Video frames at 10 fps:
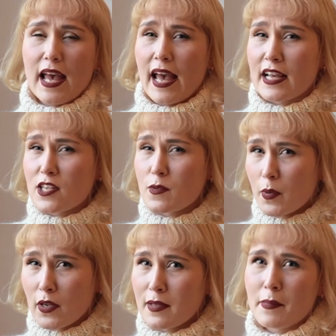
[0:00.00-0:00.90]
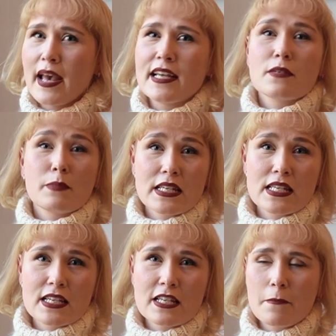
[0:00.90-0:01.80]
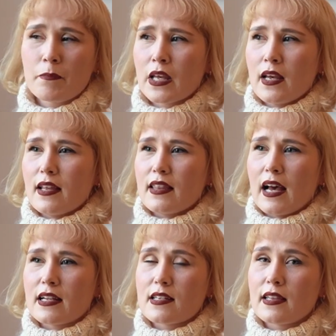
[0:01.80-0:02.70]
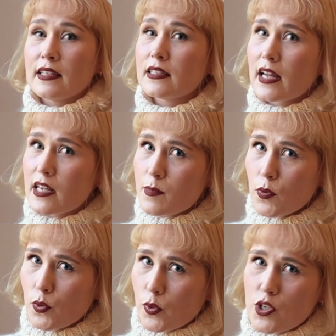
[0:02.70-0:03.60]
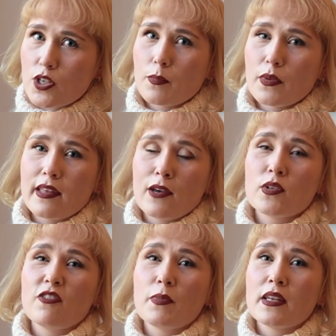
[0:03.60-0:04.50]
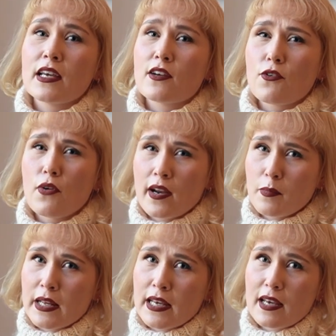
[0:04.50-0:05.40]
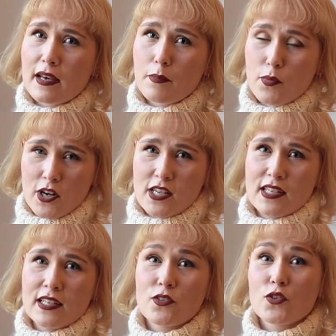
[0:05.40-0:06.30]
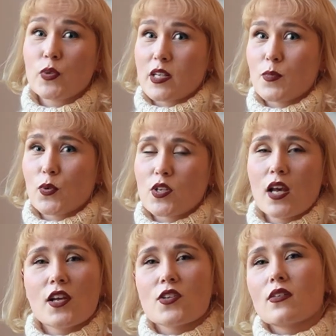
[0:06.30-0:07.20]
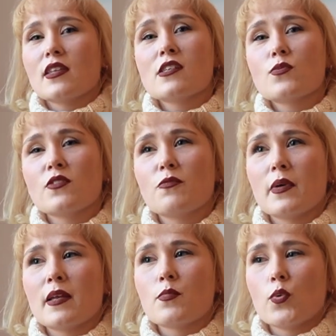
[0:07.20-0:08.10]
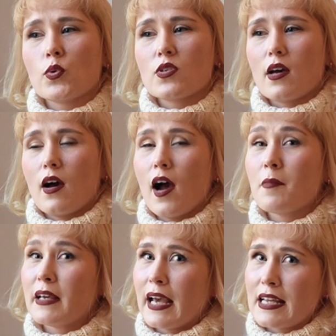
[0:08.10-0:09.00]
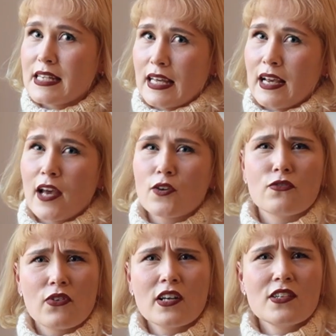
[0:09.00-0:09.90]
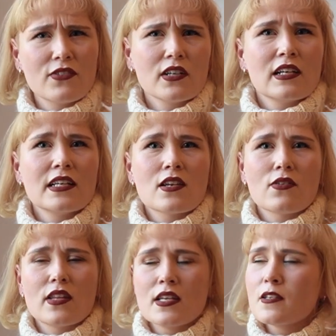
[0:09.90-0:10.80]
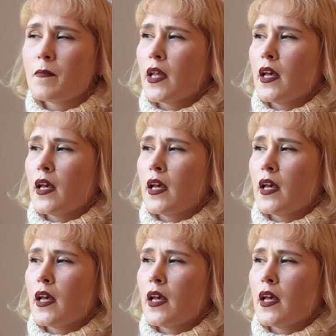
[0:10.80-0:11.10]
expertly made pieces that they did export, but they would have been incredibly pricey to export. So these would have been bought, I'm guessing, I could find very little on this,